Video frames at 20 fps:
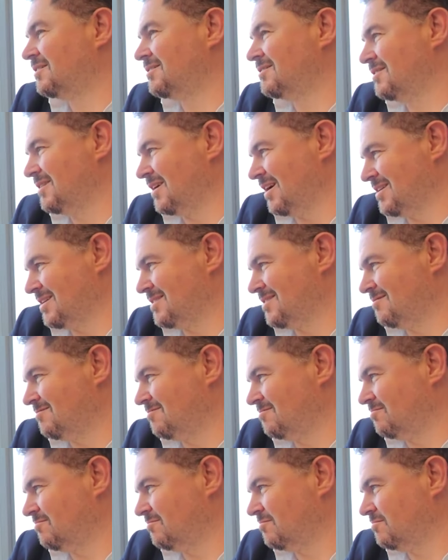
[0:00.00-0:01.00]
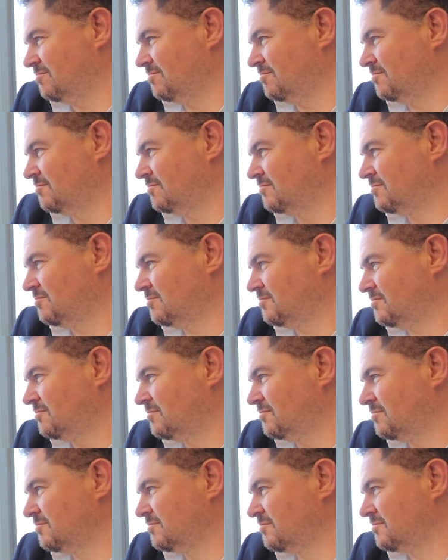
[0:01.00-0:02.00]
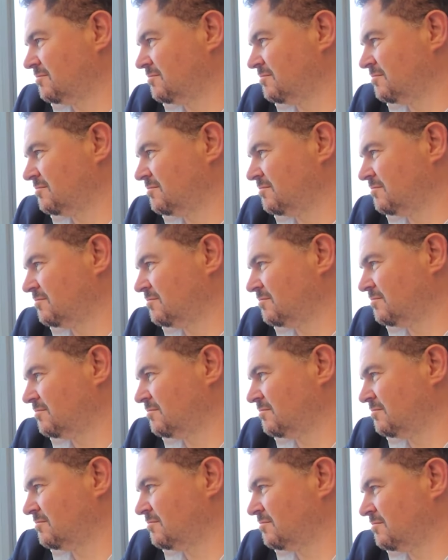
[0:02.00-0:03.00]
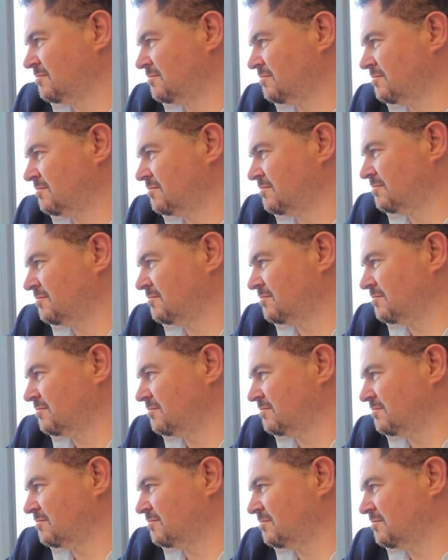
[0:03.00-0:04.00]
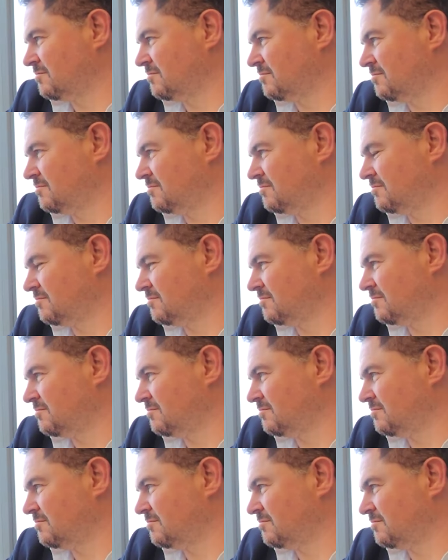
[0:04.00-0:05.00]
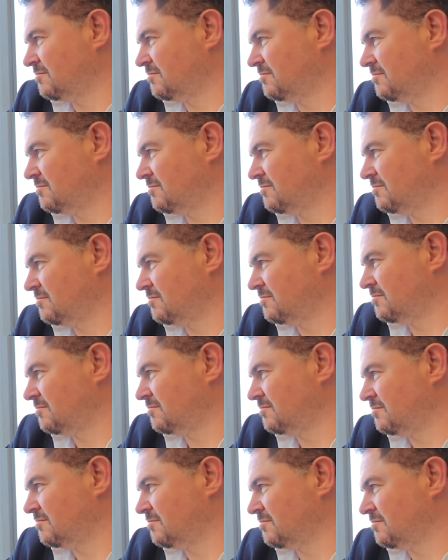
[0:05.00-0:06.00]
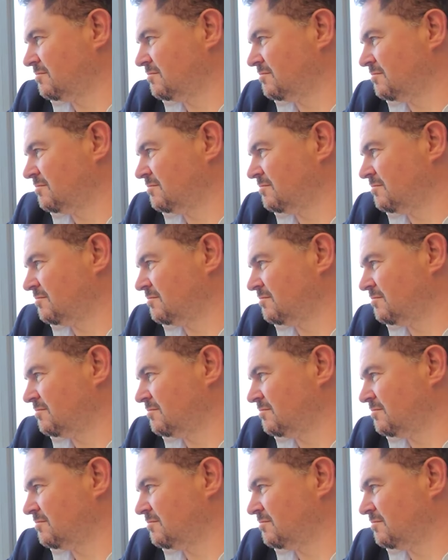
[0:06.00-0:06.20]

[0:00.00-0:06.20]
No words are spoken by the person on screen.